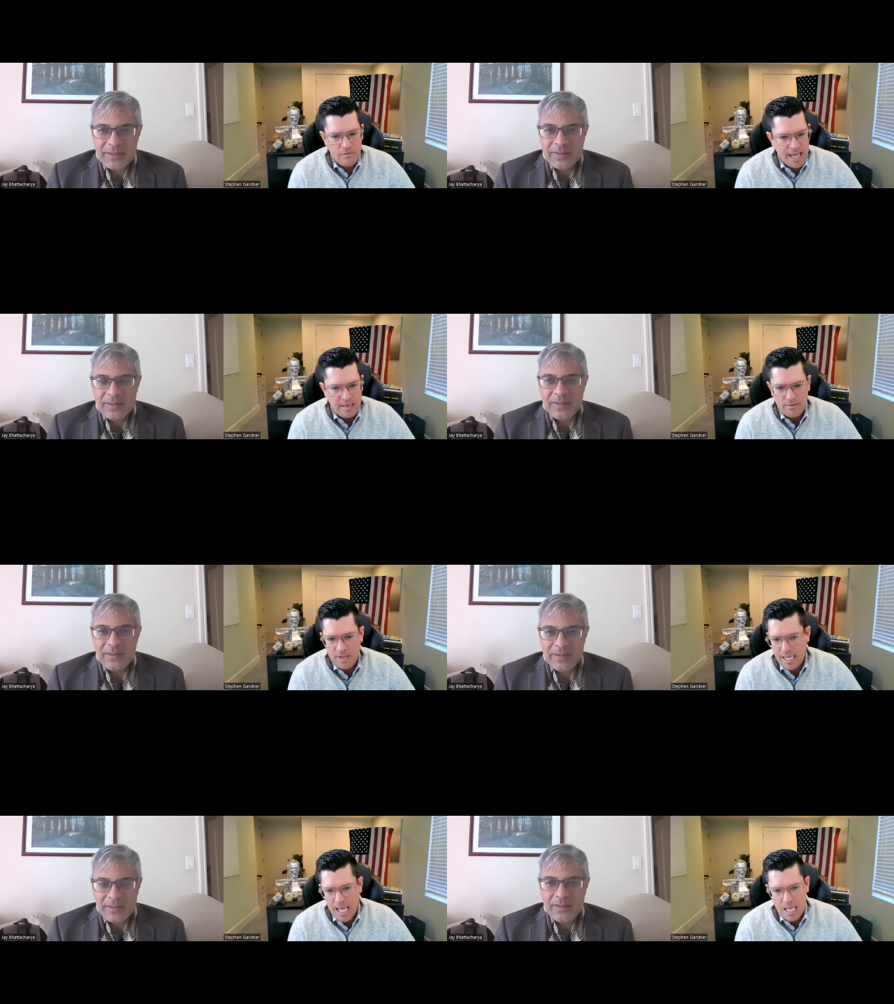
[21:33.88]
Speaker 1: event
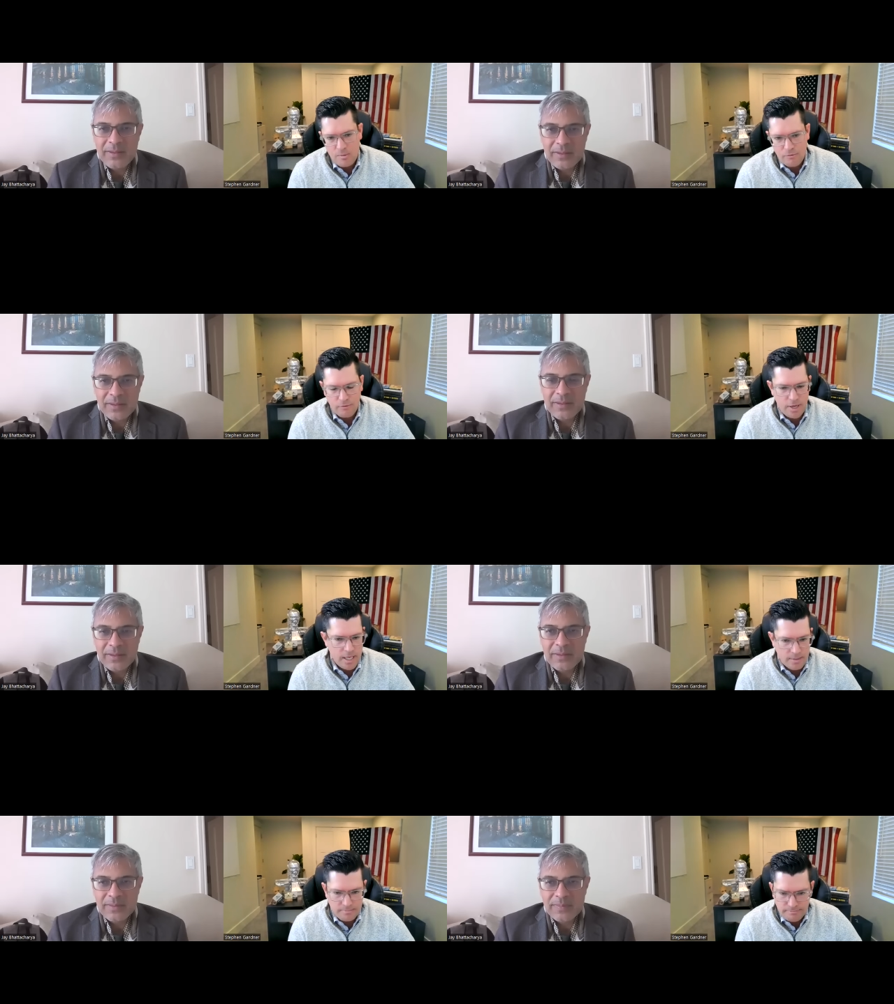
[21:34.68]
that came
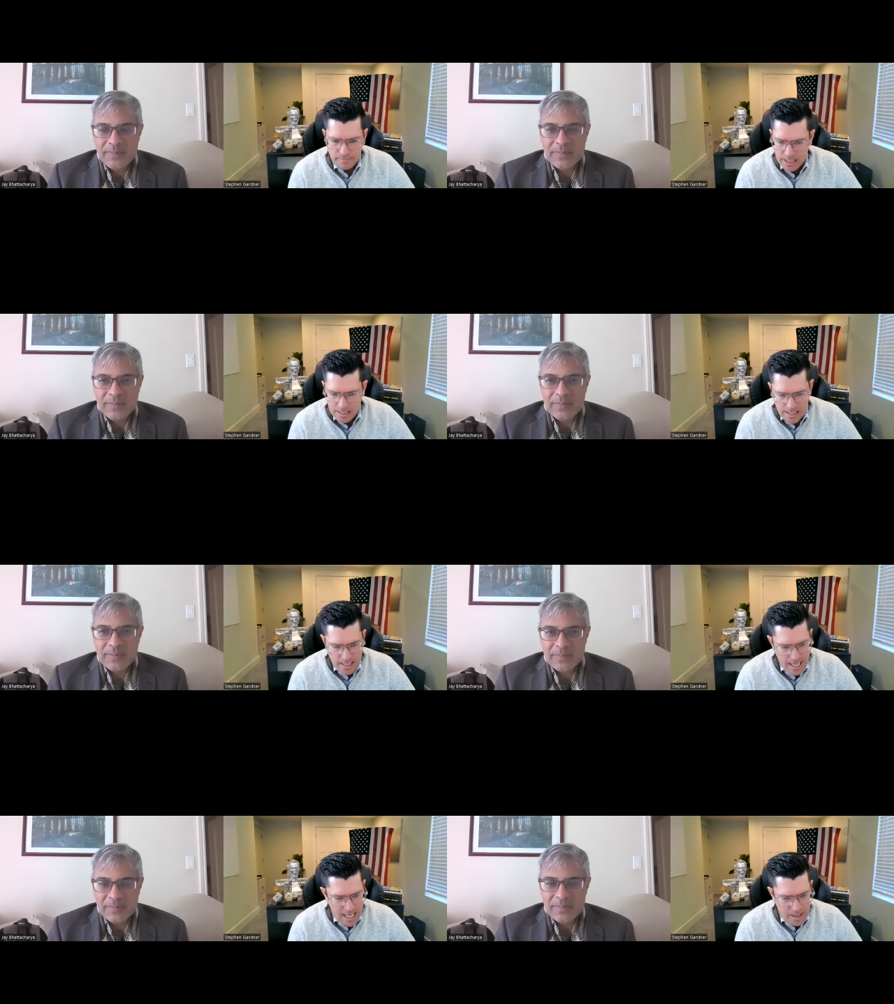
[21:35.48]
from
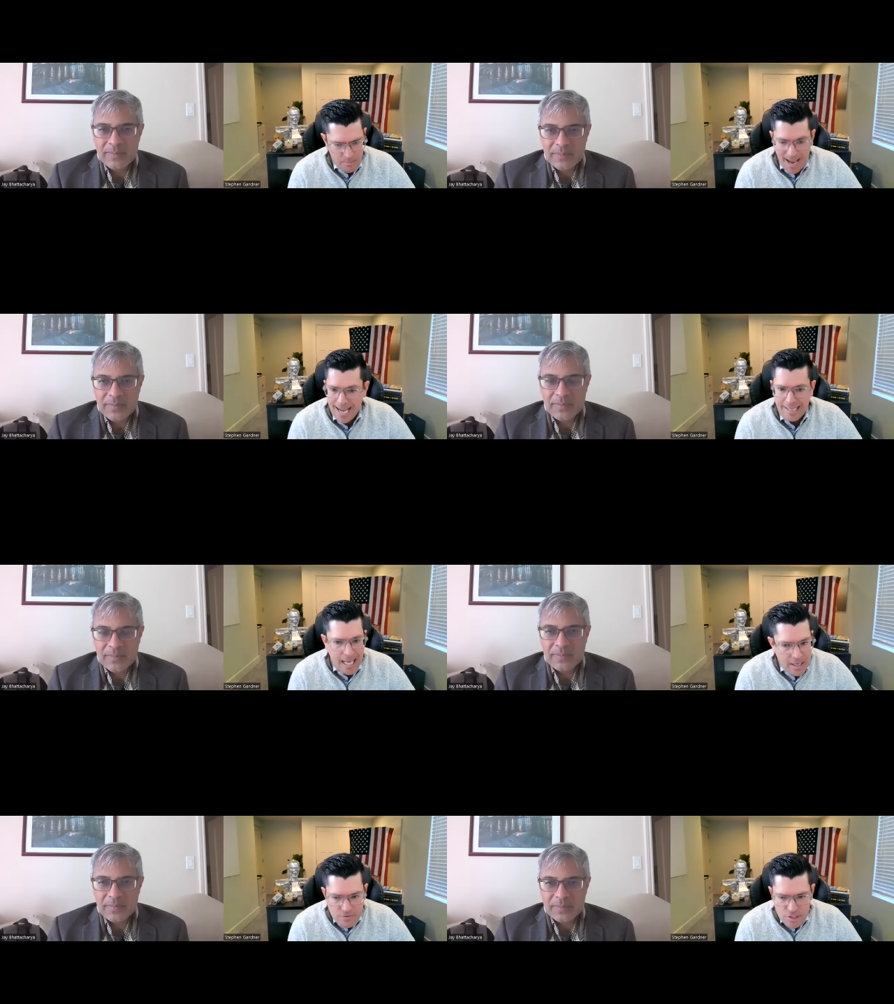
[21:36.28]
uh, bat
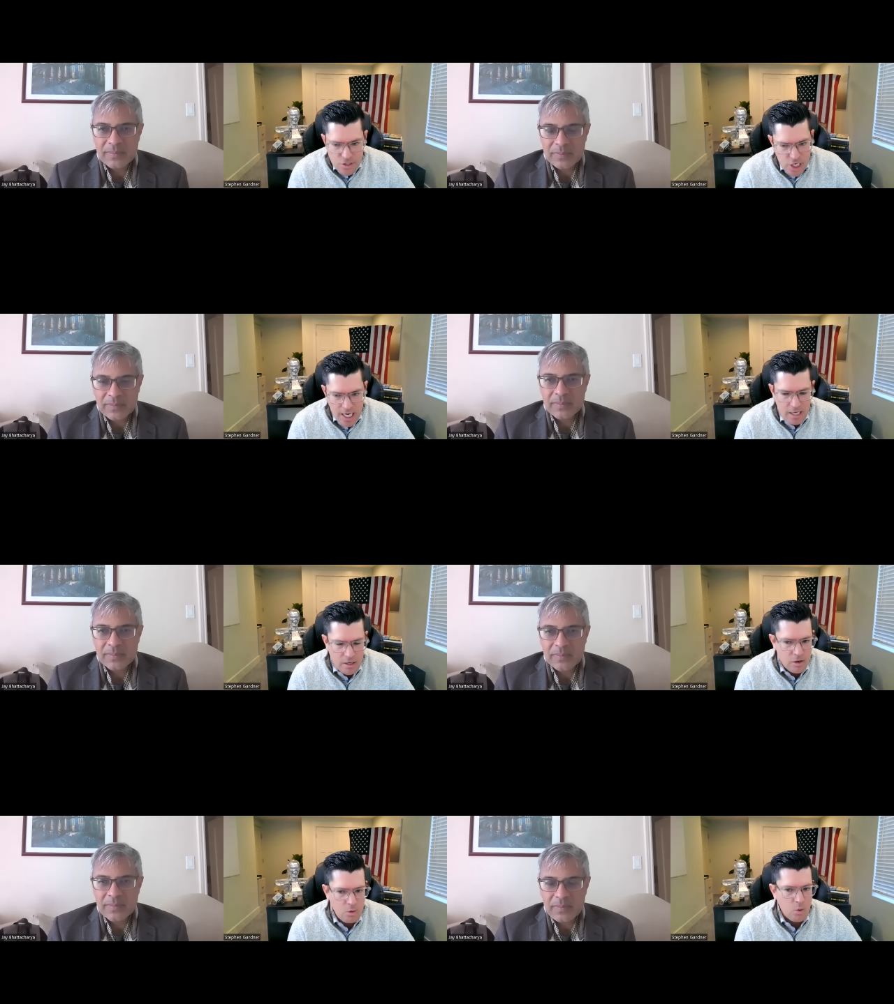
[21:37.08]
caves in
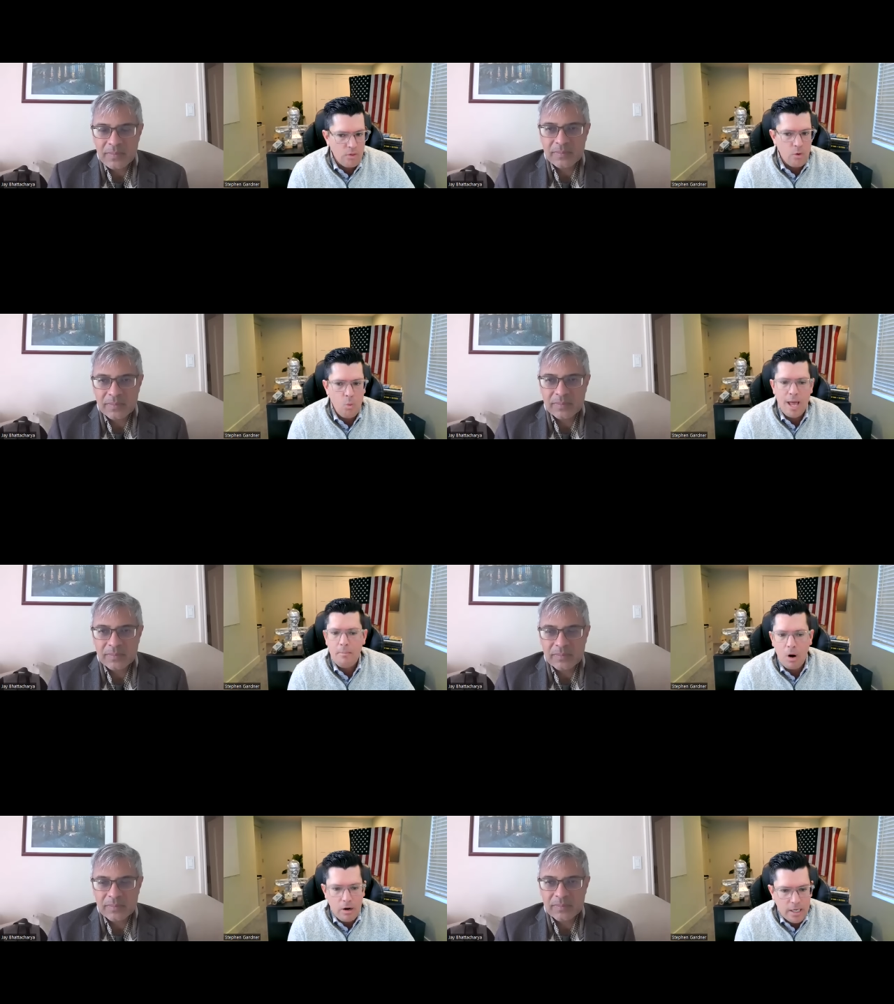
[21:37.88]
China or the
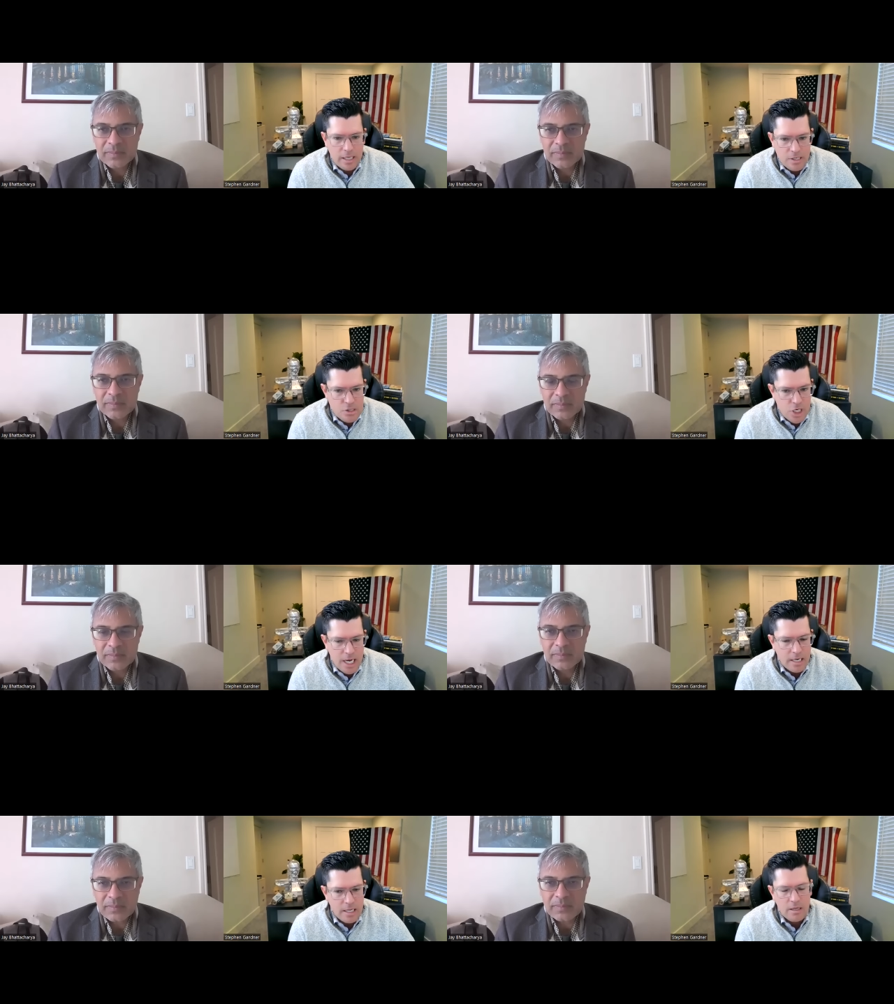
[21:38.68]
wet market in
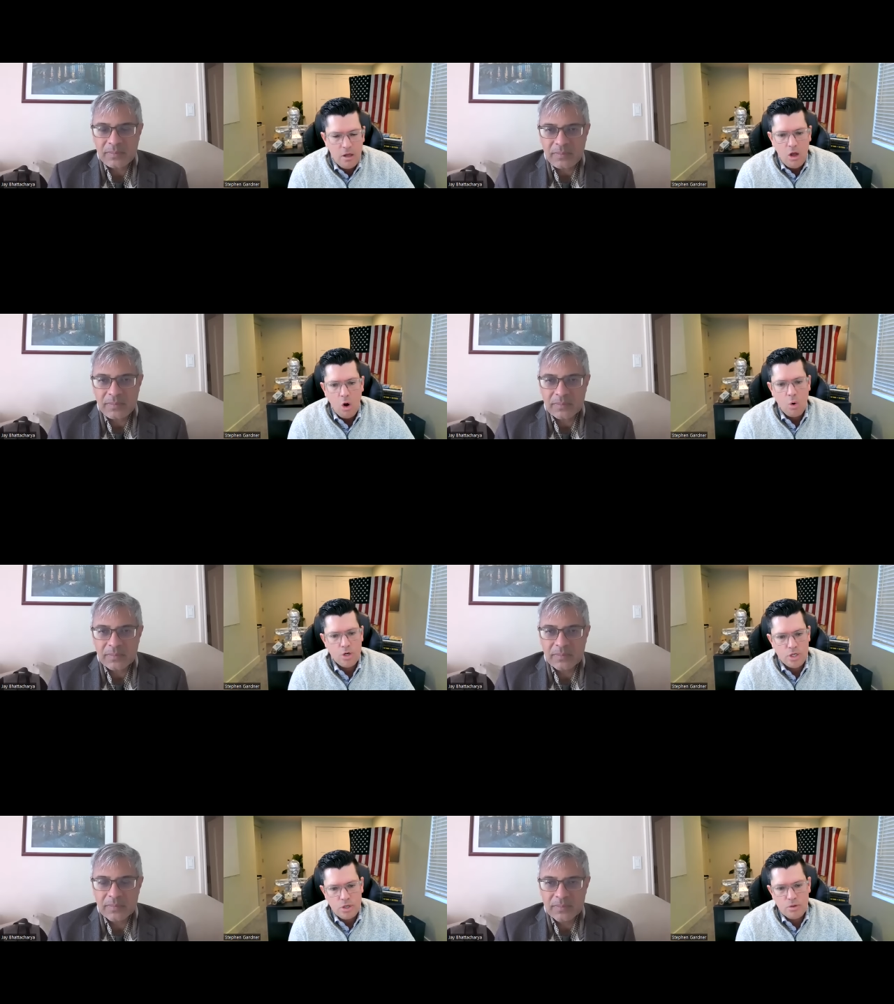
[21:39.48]
China?
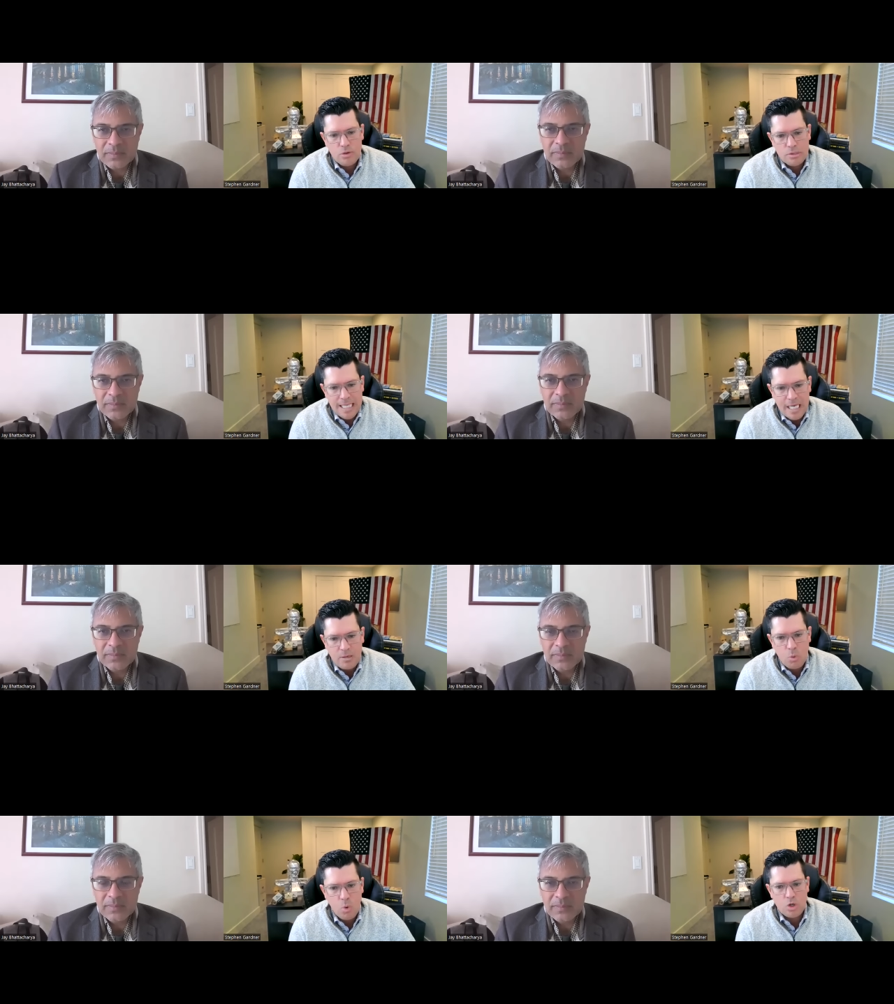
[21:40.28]
Or do you
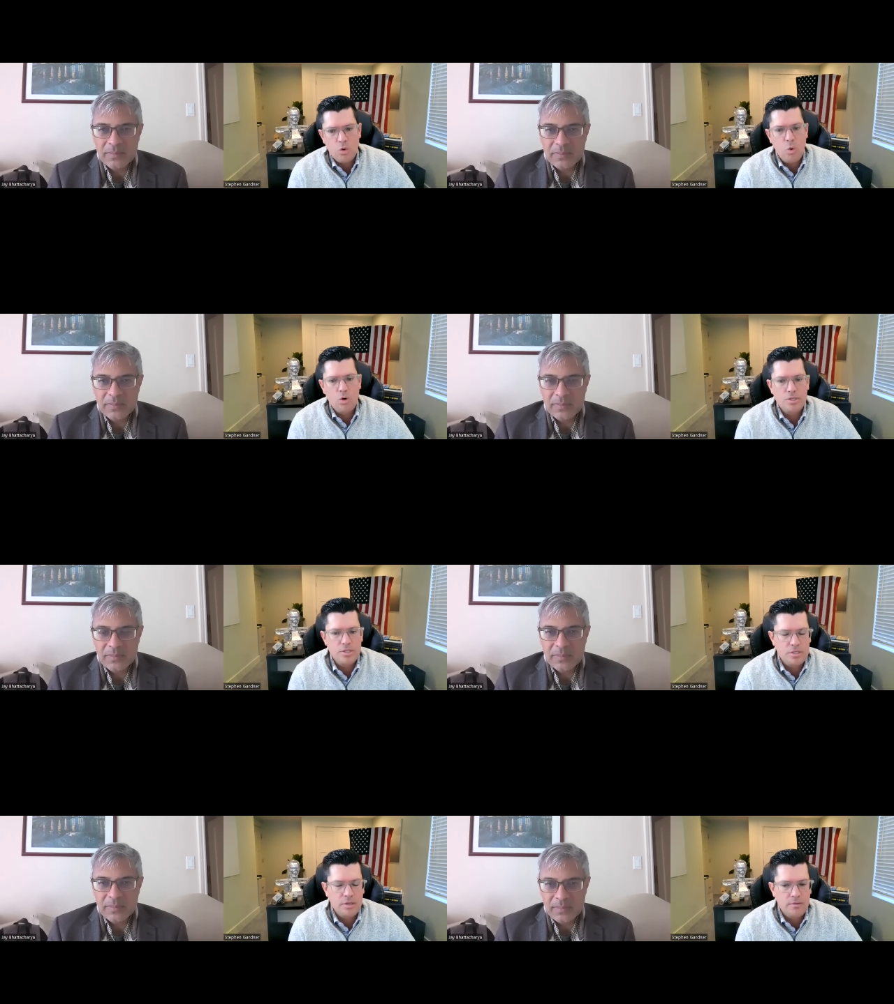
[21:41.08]
lean more
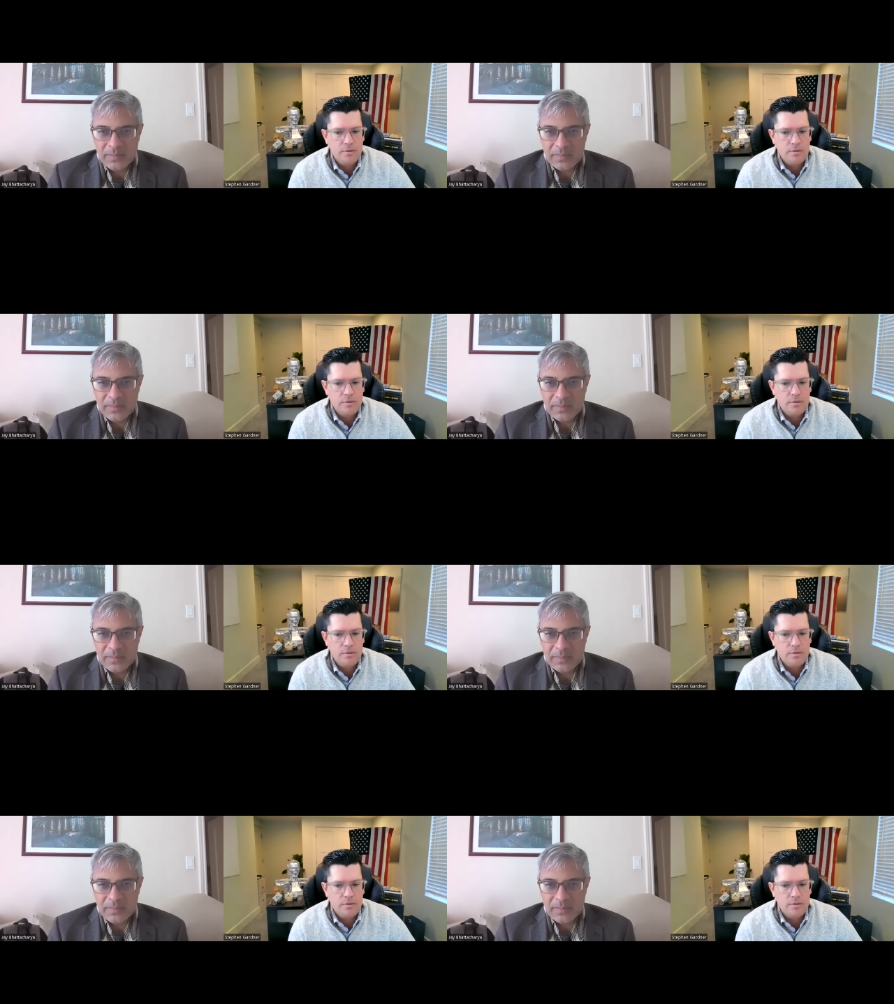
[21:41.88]
towards